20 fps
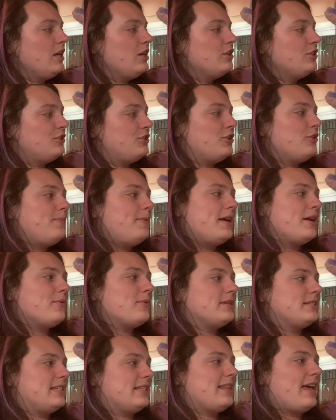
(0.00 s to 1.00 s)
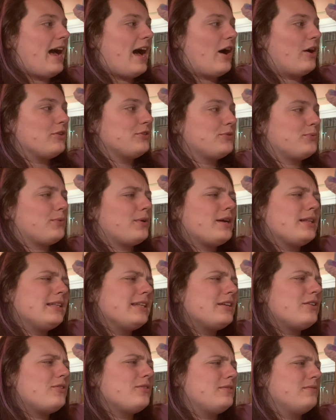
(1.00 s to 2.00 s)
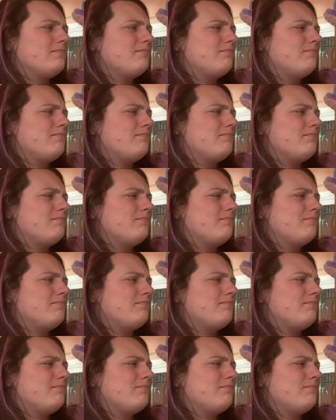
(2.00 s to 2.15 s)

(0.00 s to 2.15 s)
Two penguins in the house were a little